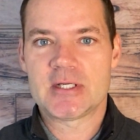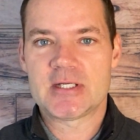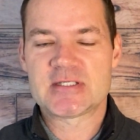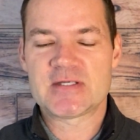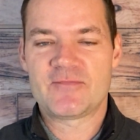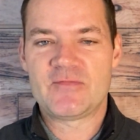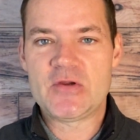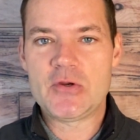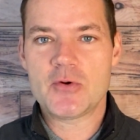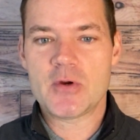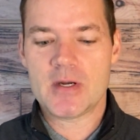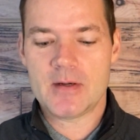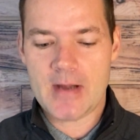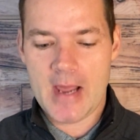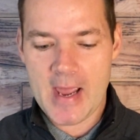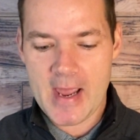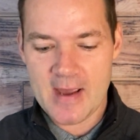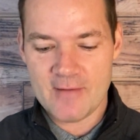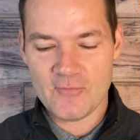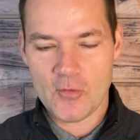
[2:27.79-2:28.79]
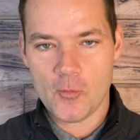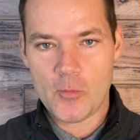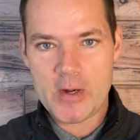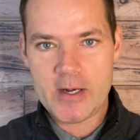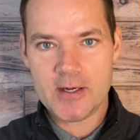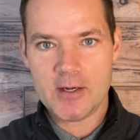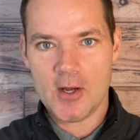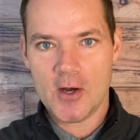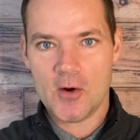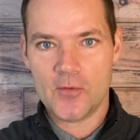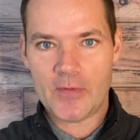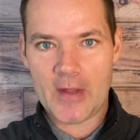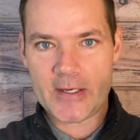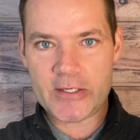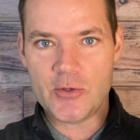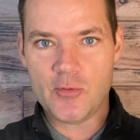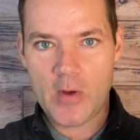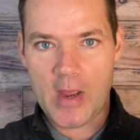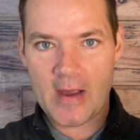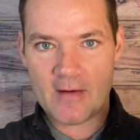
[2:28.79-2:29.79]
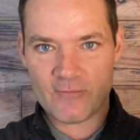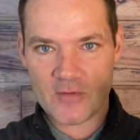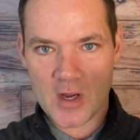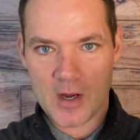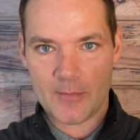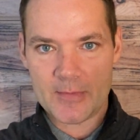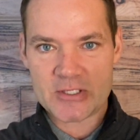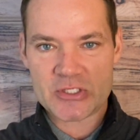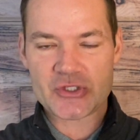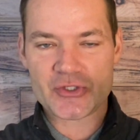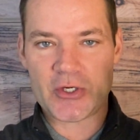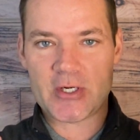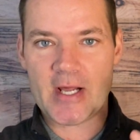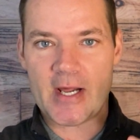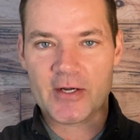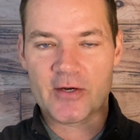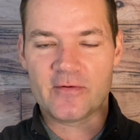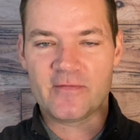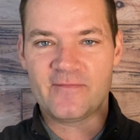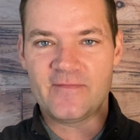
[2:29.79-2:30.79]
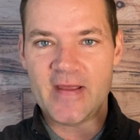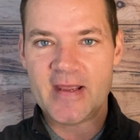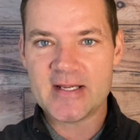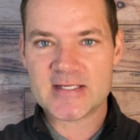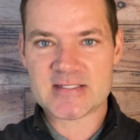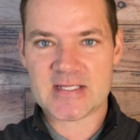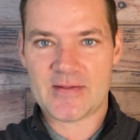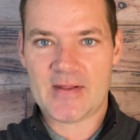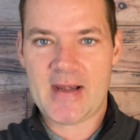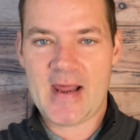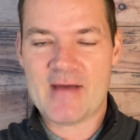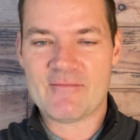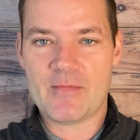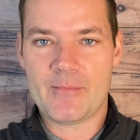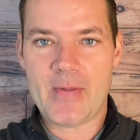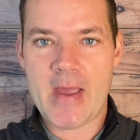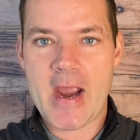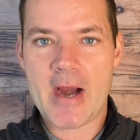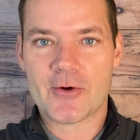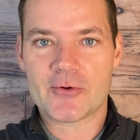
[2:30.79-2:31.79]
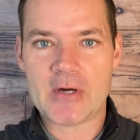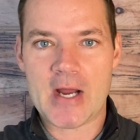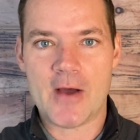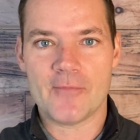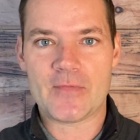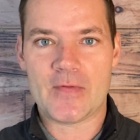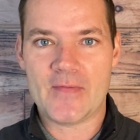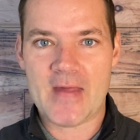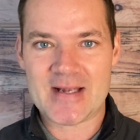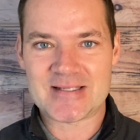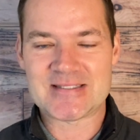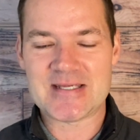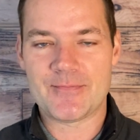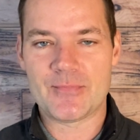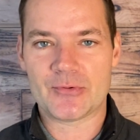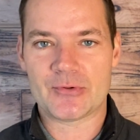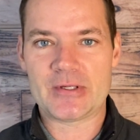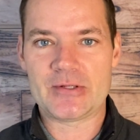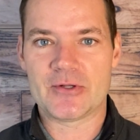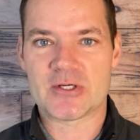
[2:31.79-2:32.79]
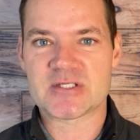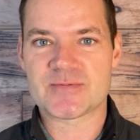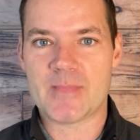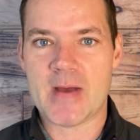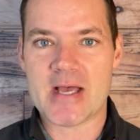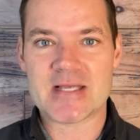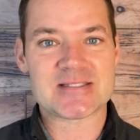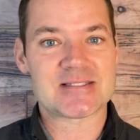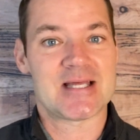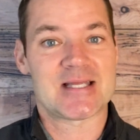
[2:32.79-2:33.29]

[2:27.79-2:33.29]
is if you can have a window that you have coming straight on your face and then have a background, then that typically looks best.